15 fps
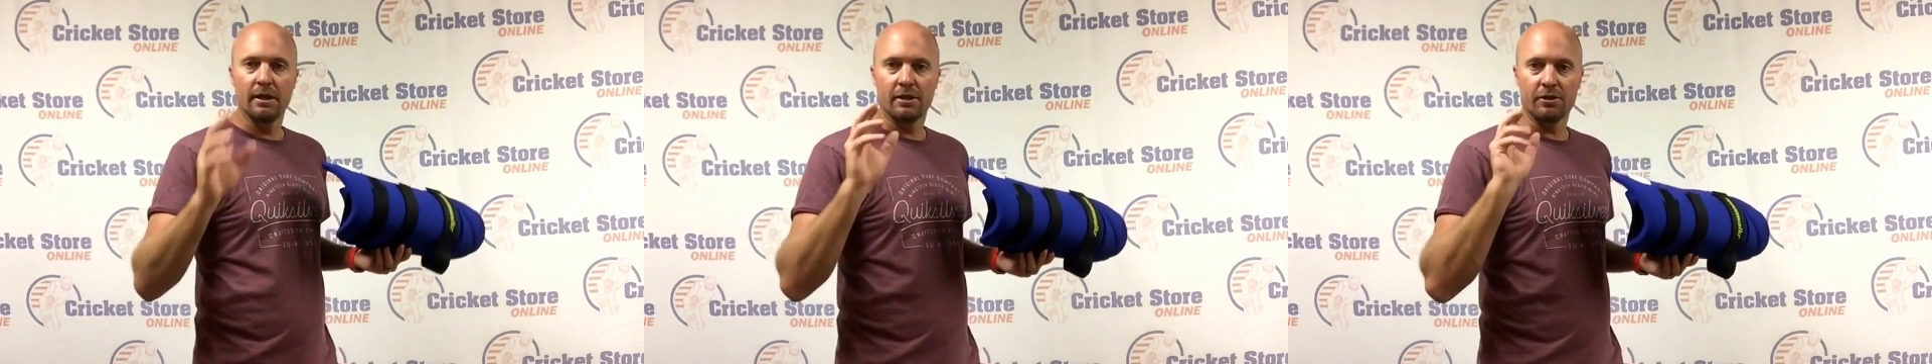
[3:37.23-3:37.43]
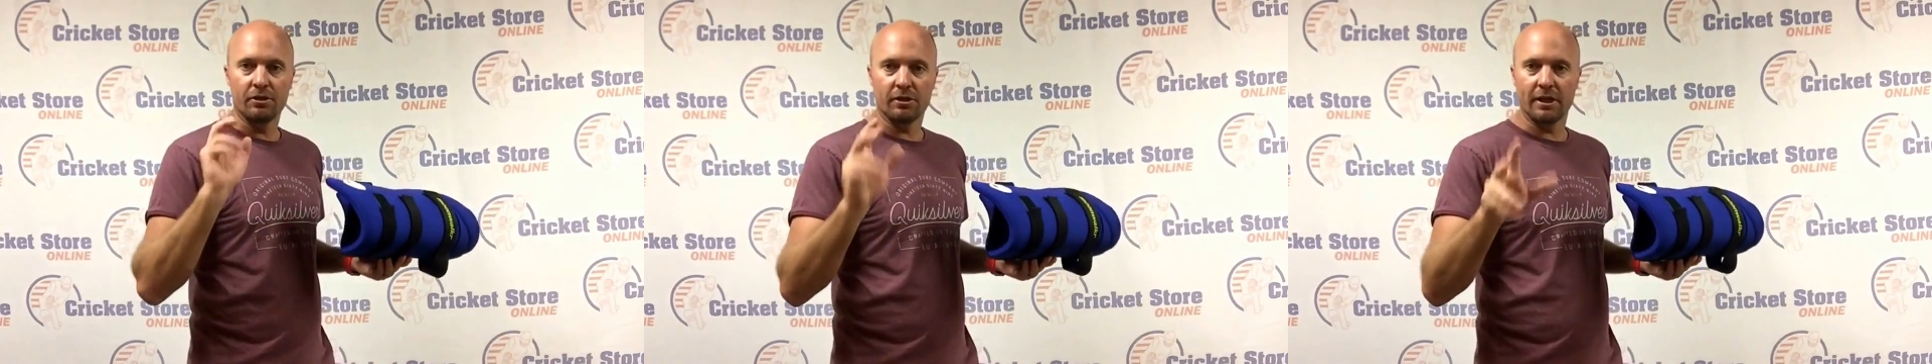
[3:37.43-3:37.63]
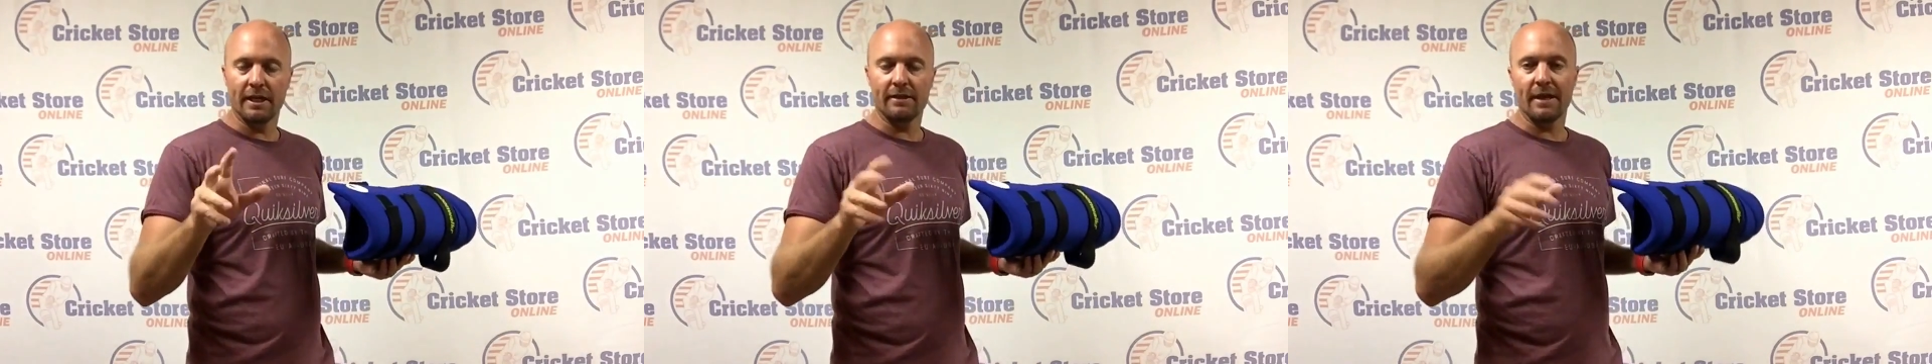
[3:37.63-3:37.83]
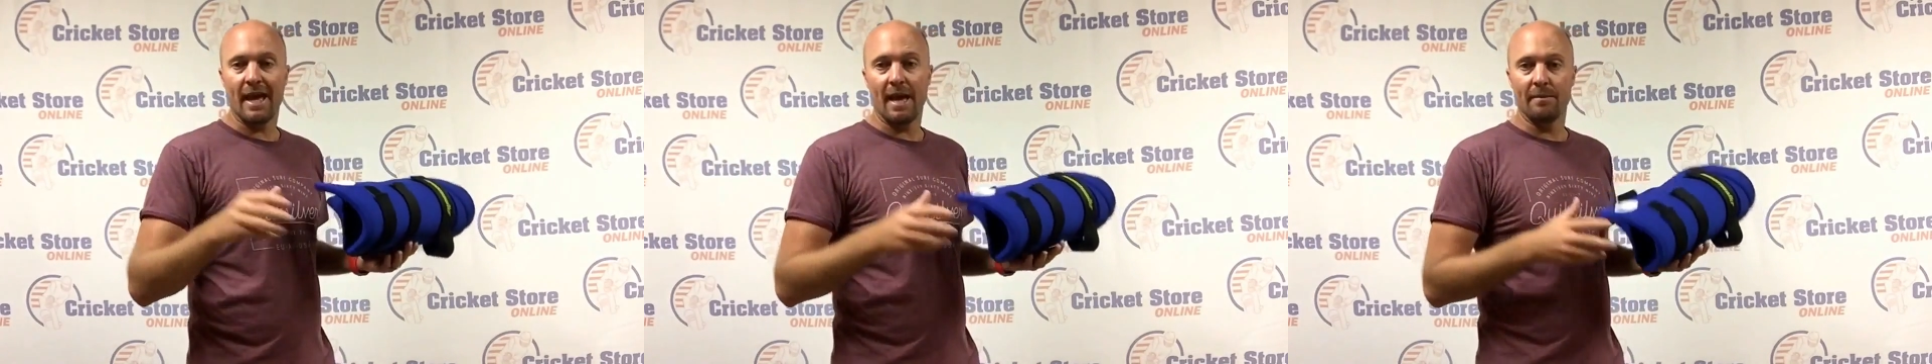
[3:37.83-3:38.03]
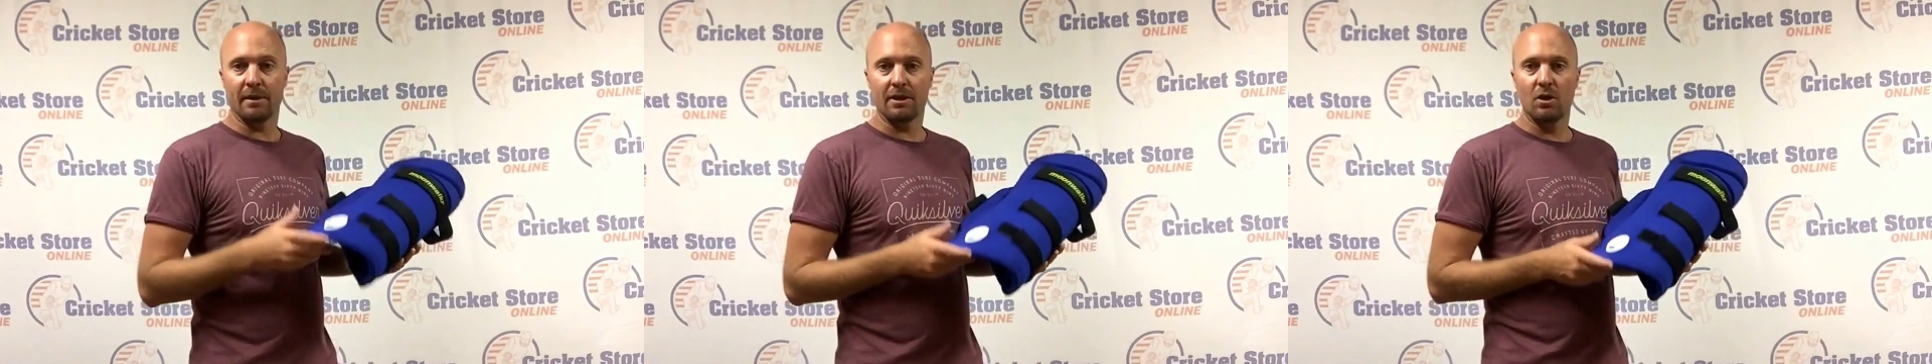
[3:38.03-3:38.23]
You can get the
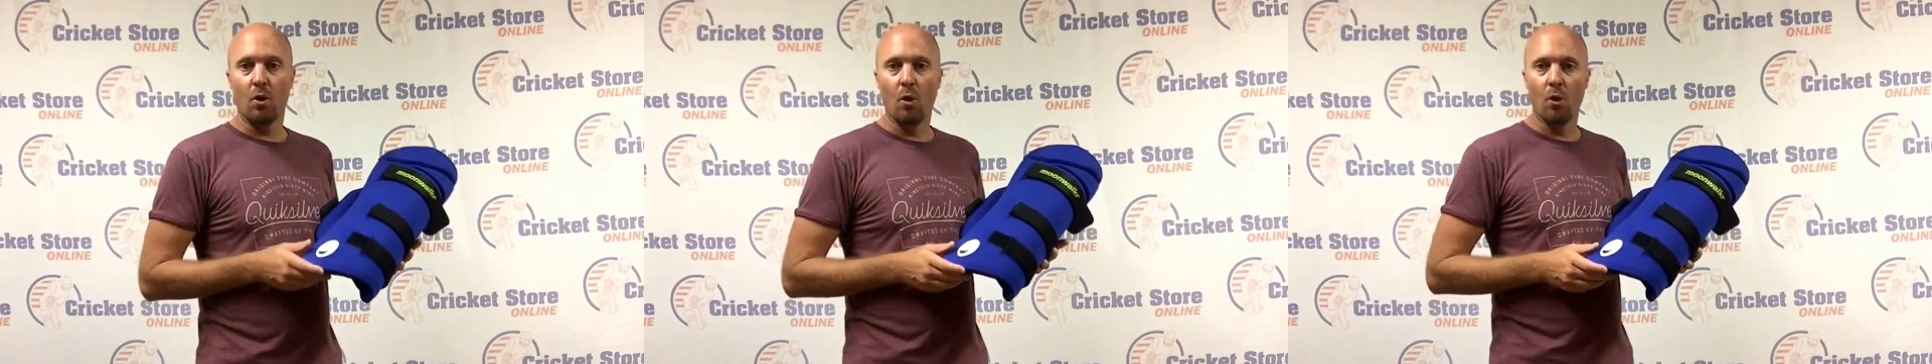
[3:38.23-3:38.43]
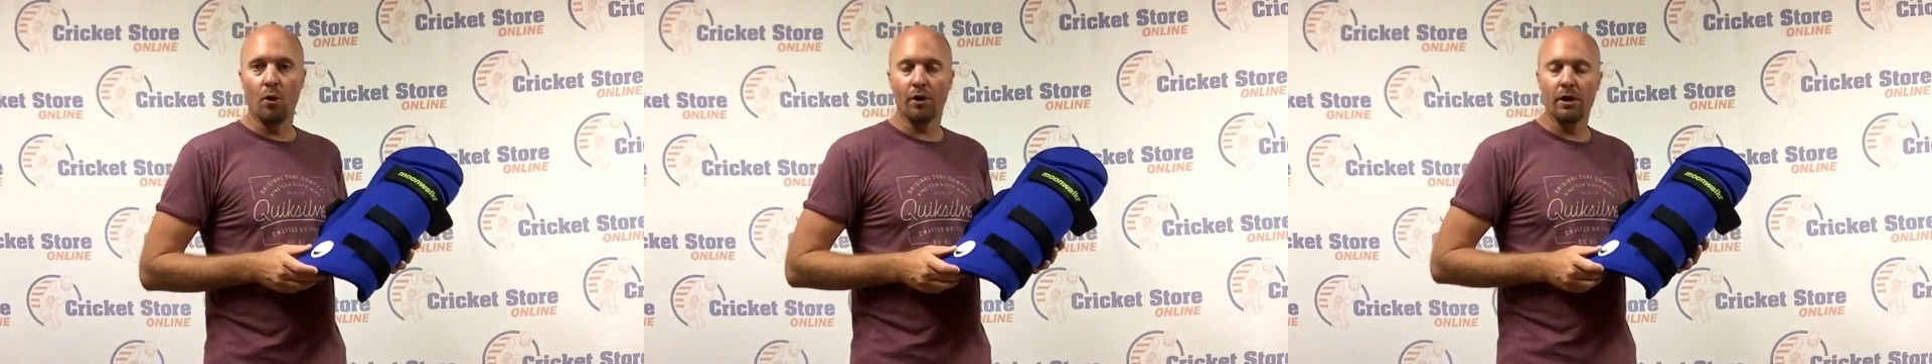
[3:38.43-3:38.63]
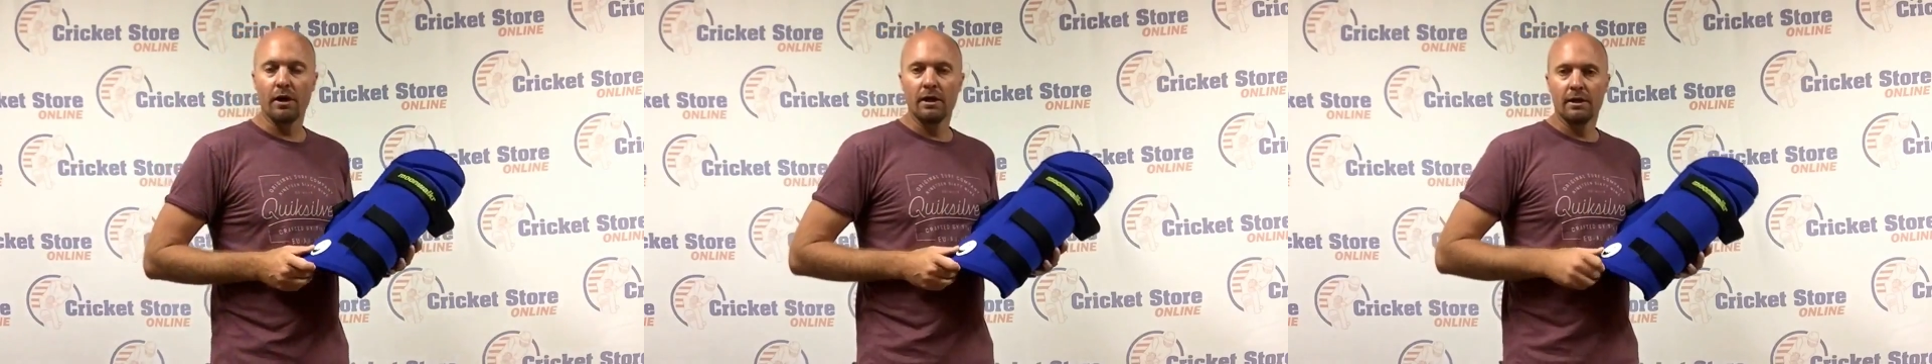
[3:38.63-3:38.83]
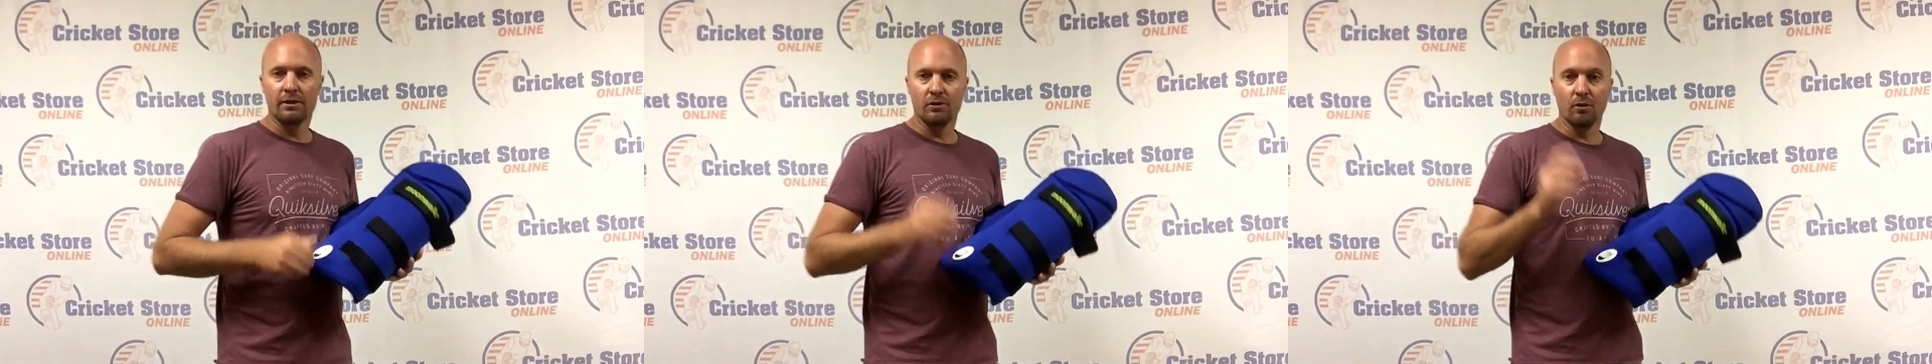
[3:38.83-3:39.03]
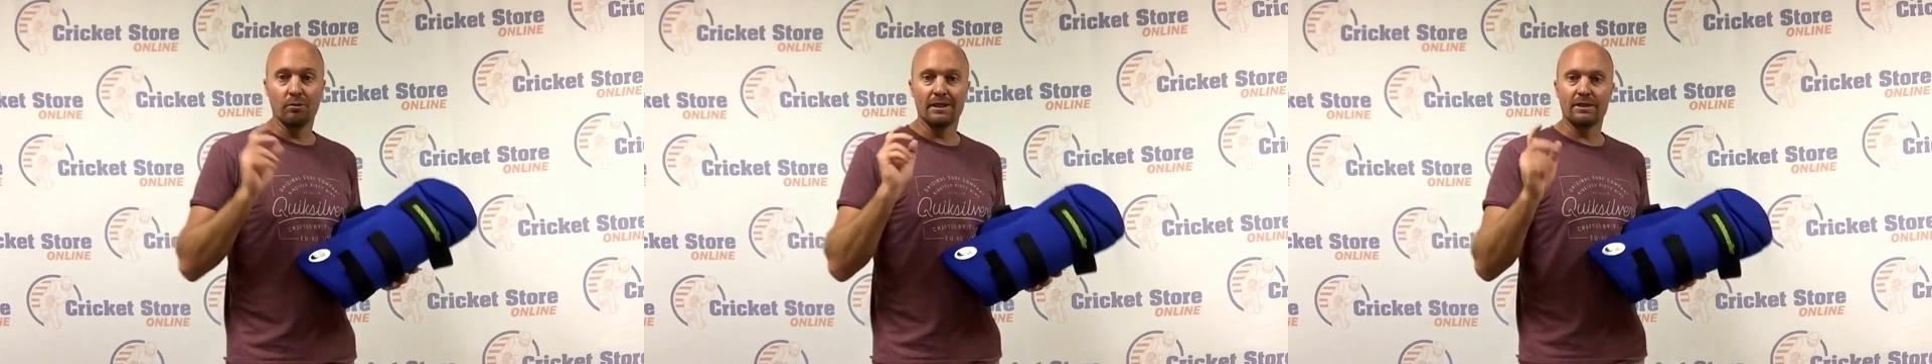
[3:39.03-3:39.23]
Hammer Core,
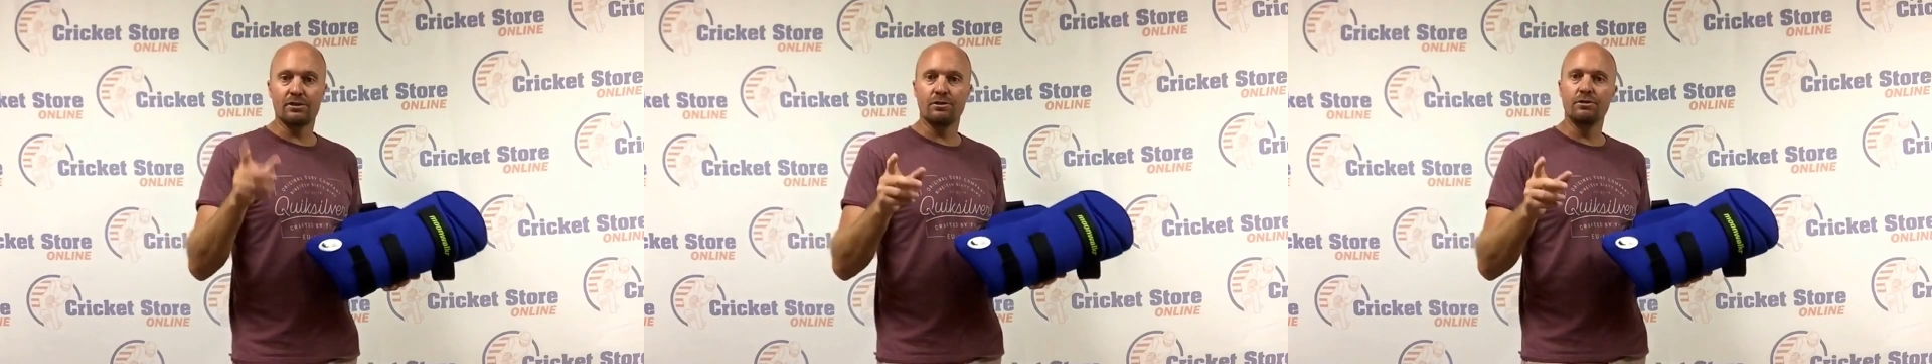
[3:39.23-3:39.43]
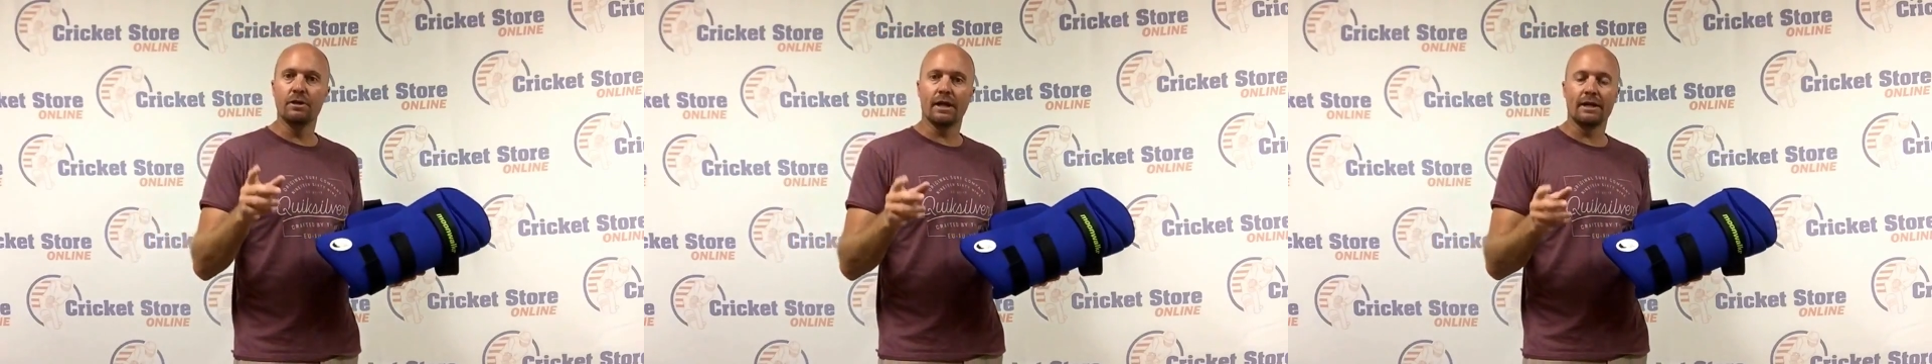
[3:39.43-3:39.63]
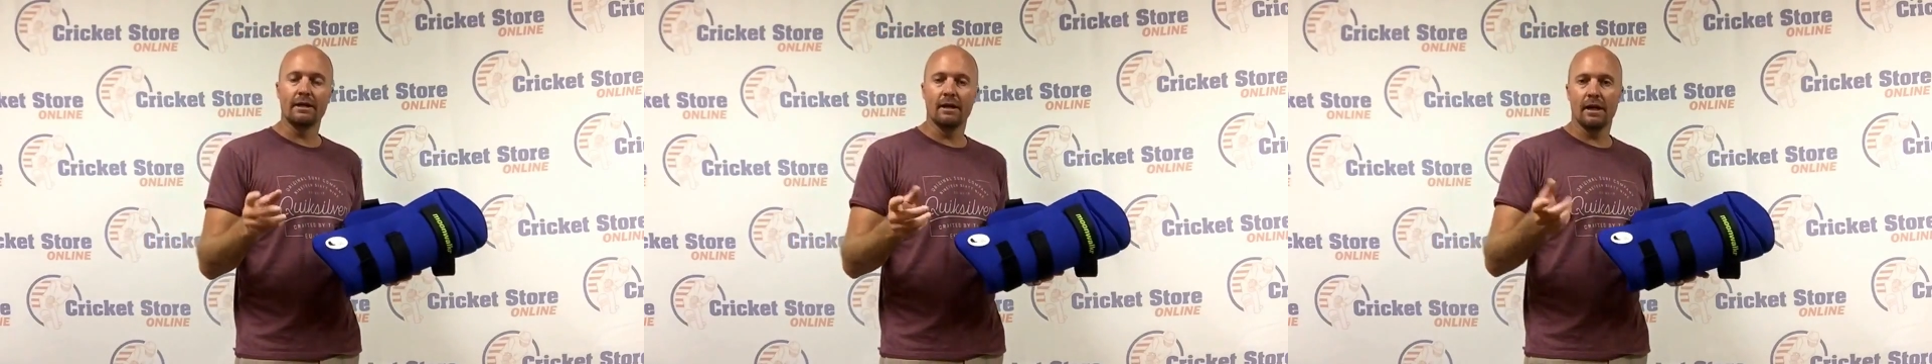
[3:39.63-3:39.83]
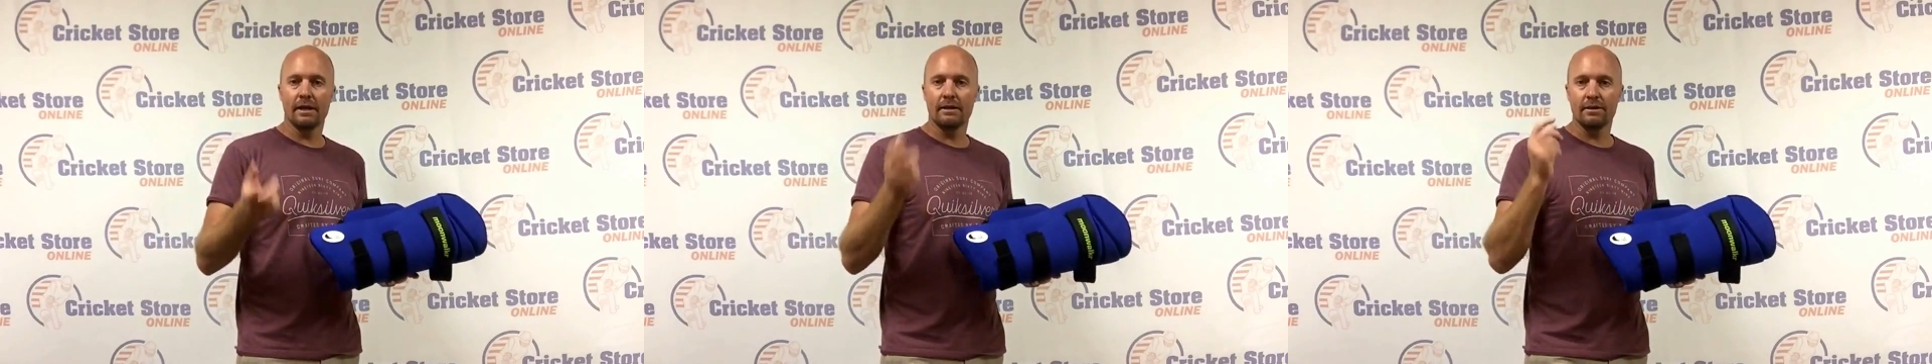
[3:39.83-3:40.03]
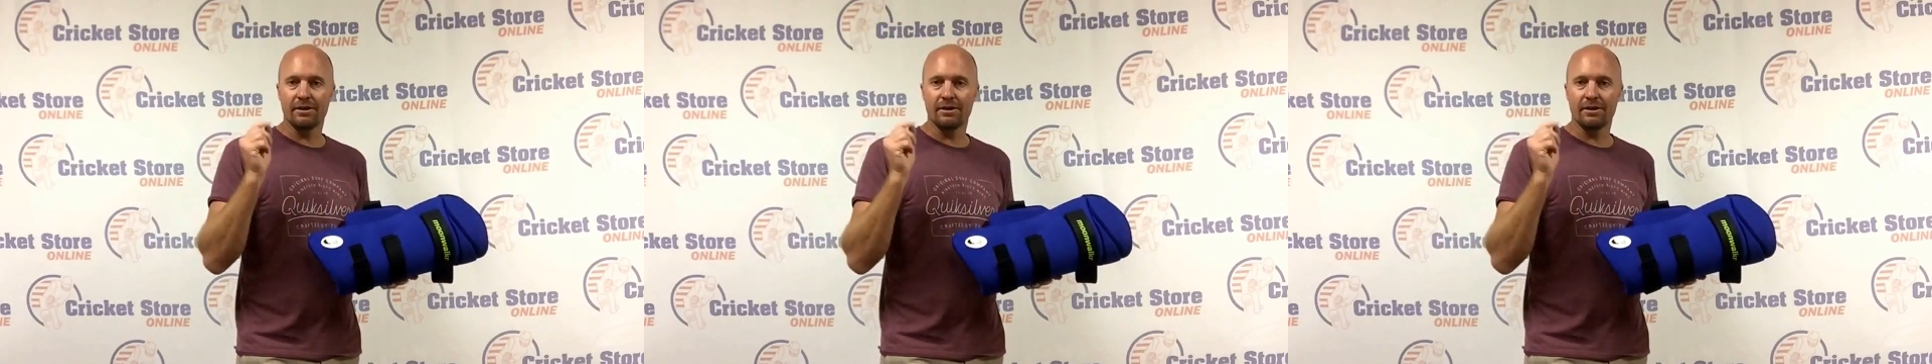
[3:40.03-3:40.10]
normally $299.